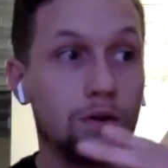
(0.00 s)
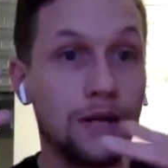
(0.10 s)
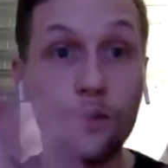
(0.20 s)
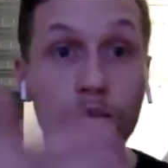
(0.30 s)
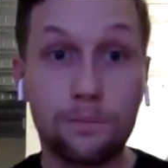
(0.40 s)

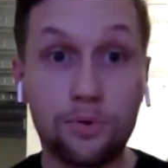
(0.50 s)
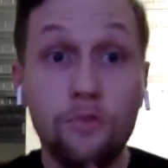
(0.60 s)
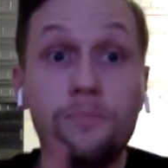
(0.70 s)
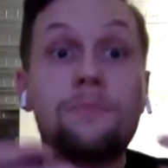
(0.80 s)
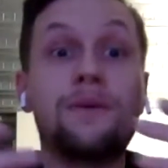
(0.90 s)
not only
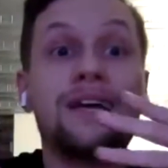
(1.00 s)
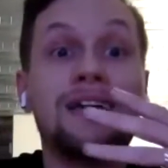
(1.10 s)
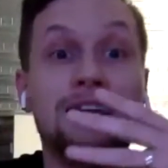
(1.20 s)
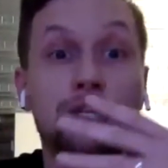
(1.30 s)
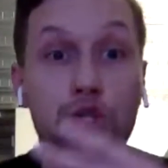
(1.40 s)
approve me, but
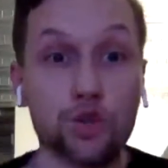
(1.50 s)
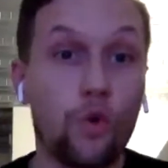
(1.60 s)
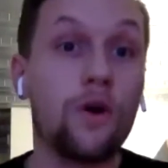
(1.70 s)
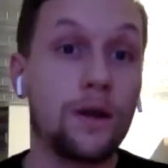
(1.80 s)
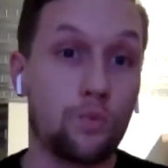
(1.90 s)

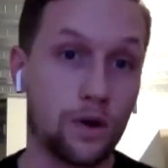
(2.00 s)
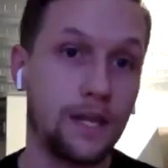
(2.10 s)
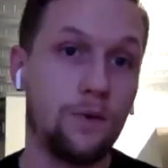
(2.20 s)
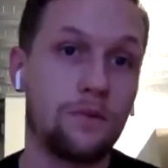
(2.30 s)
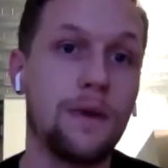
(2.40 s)
enjoy
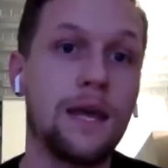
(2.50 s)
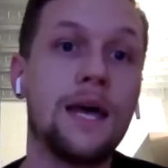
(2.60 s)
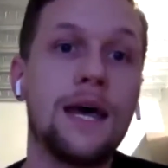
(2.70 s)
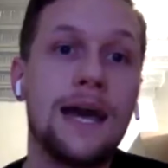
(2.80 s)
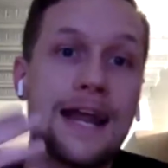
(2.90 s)
working with
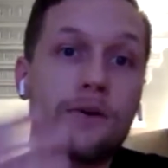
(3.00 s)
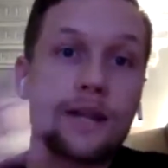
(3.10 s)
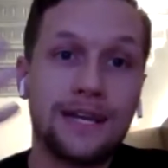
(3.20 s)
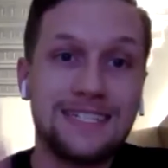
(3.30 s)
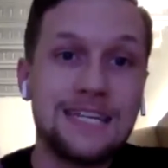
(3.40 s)
me, and how
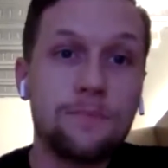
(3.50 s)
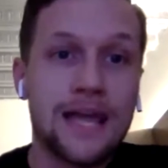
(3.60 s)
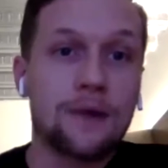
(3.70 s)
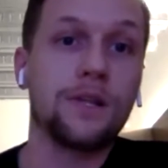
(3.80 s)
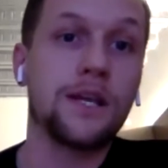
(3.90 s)
can I
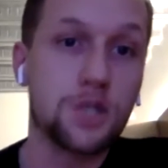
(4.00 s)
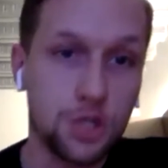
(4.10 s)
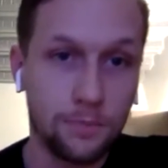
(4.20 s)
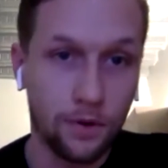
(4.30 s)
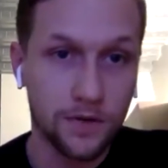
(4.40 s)
deepen that
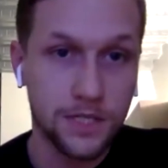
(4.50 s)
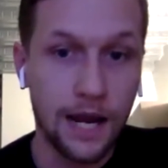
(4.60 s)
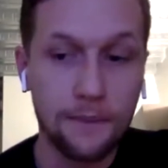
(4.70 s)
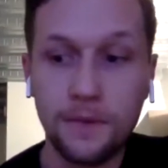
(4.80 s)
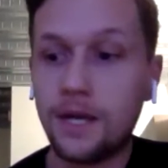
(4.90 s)
relationship over
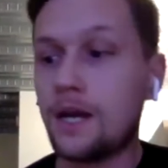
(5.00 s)
time?